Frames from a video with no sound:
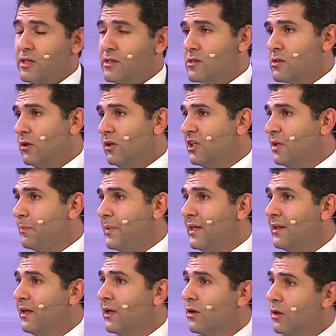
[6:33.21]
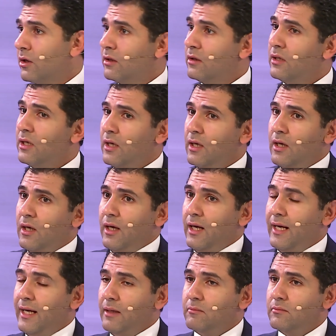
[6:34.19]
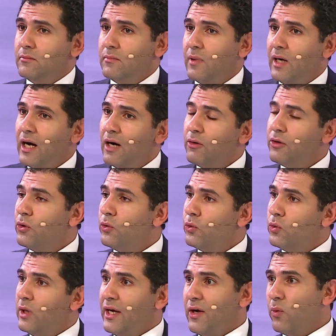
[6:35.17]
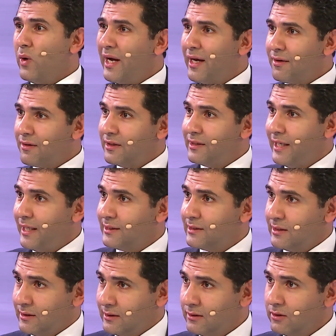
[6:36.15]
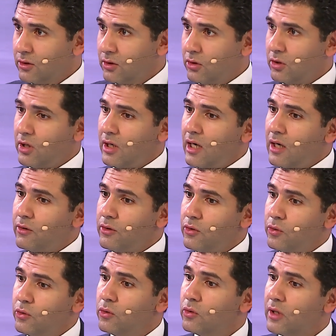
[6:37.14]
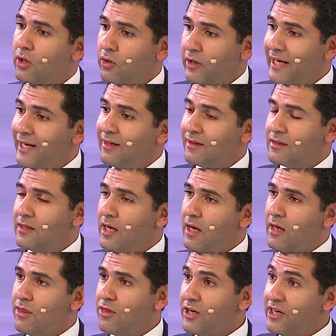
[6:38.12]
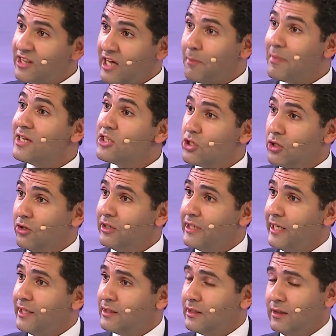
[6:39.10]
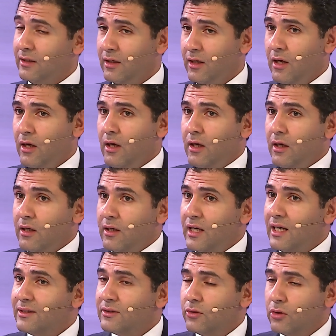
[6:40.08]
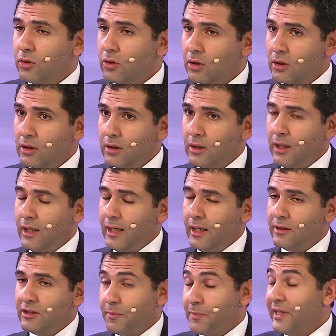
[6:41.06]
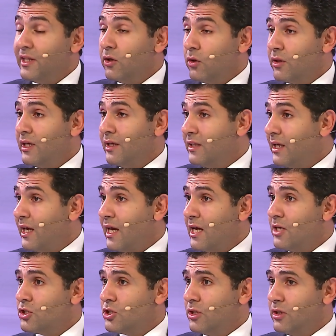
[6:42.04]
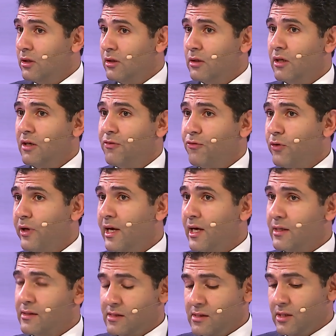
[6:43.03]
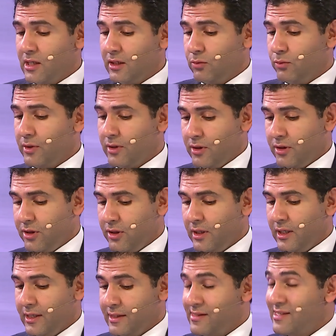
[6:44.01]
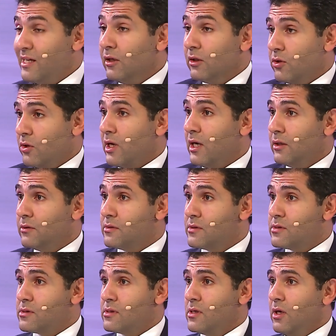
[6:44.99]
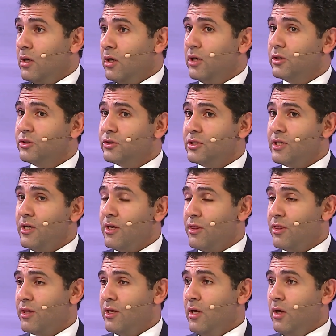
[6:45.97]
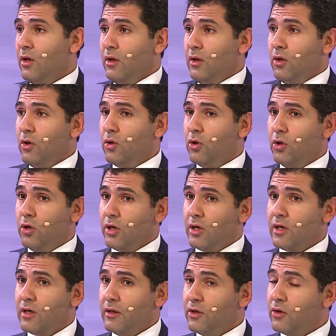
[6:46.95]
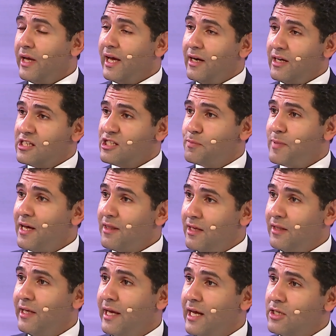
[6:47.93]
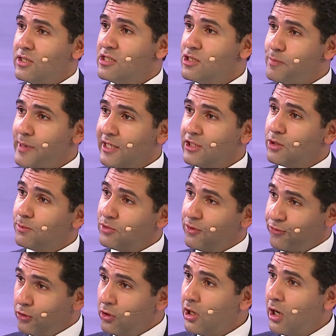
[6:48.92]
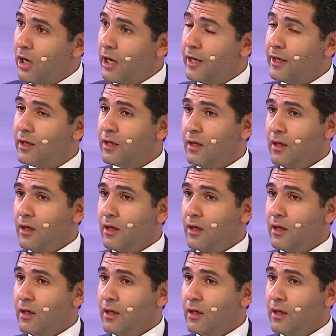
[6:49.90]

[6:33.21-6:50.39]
It's all depending on how you acquire the data or how you collect the three-dimensional data. Not all, depending on the indication, if we can start with single crowns on the teeth, or you can expand the indication spectrum to full arc.